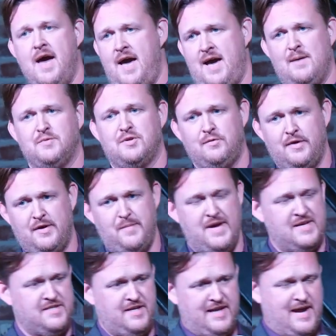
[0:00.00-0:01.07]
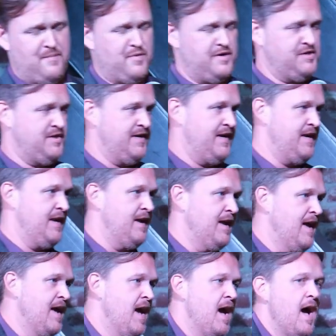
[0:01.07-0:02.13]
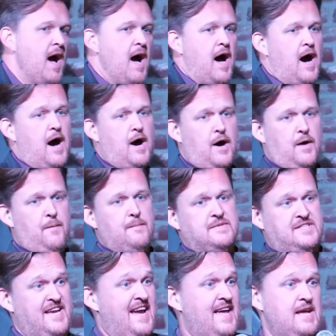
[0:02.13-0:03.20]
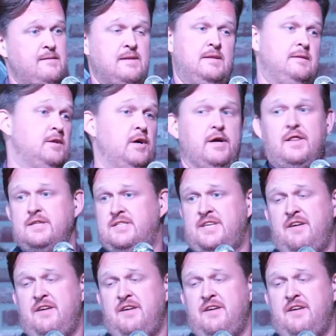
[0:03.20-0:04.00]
absolutely amazing, and I appreciate it. Second, look, let's